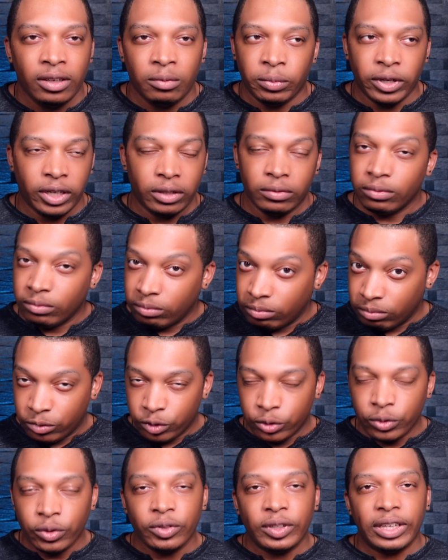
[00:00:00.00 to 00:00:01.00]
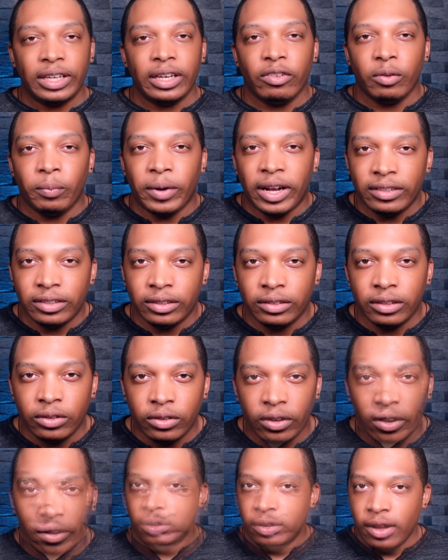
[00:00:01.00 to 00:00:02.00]
But truly, everybody's in the
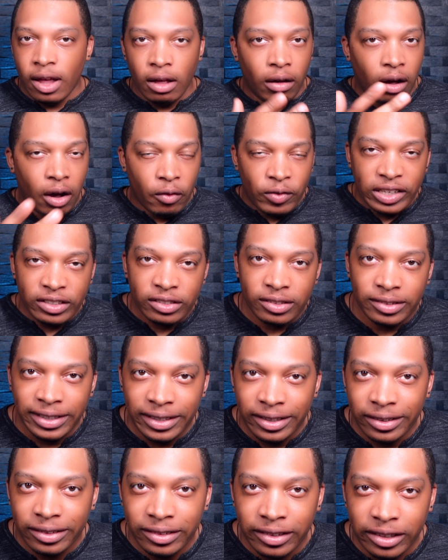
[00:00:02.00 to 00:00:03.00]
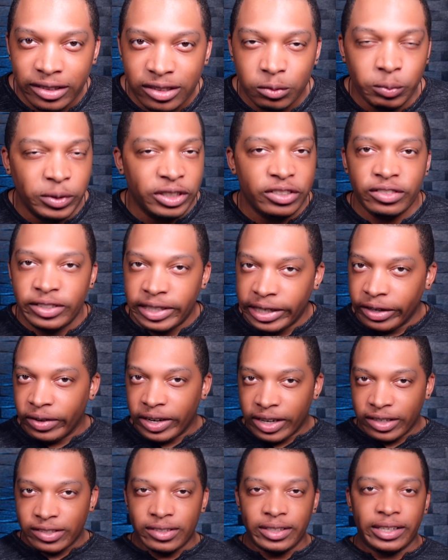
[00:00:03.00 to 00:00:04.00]
dark. Now, obviously, this
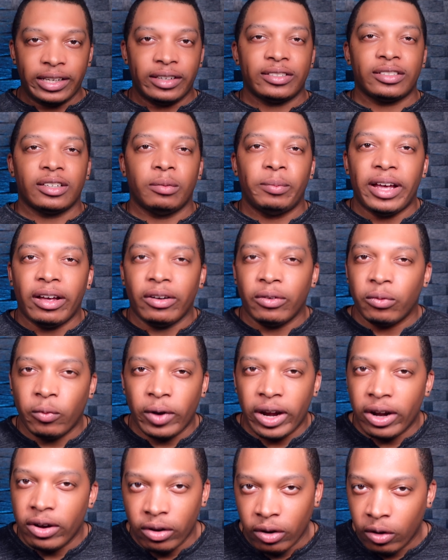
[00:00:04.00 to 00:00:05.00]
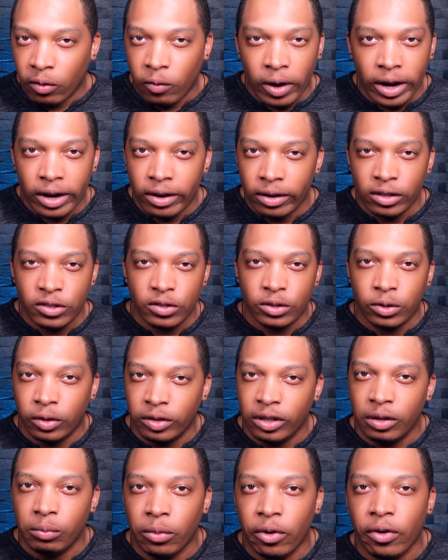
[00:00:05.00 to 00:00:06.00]
mysteriousness about where or oh, where is
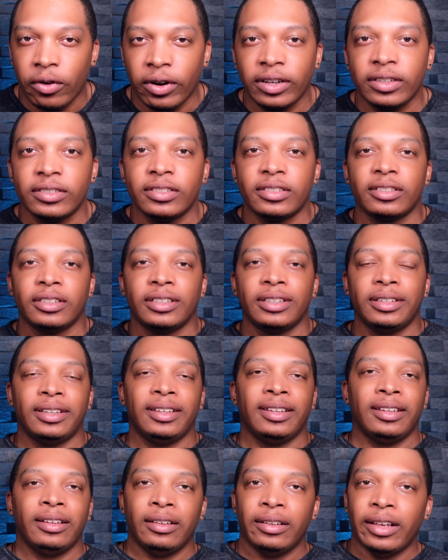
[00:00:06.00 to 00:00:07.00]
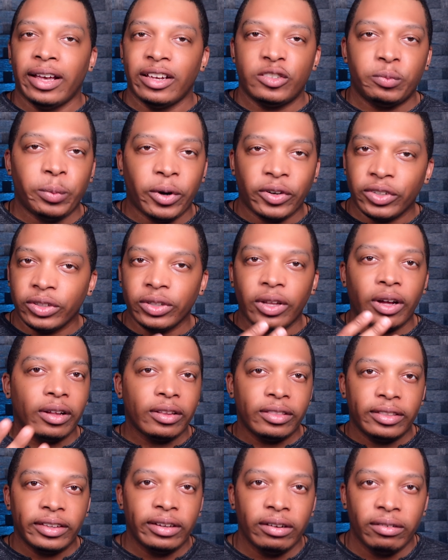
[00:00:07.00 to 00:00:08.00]
Tony Morris has sparked a lot
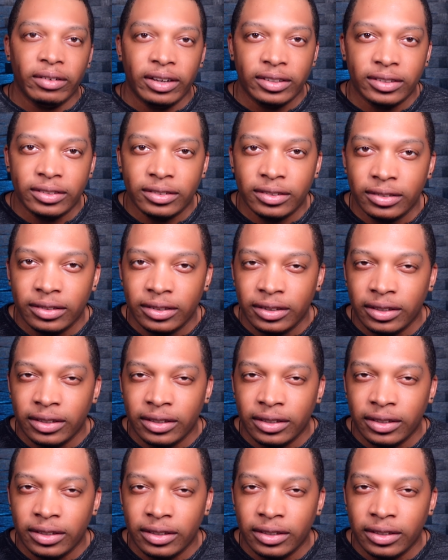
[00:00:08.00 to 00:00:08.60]
of theories.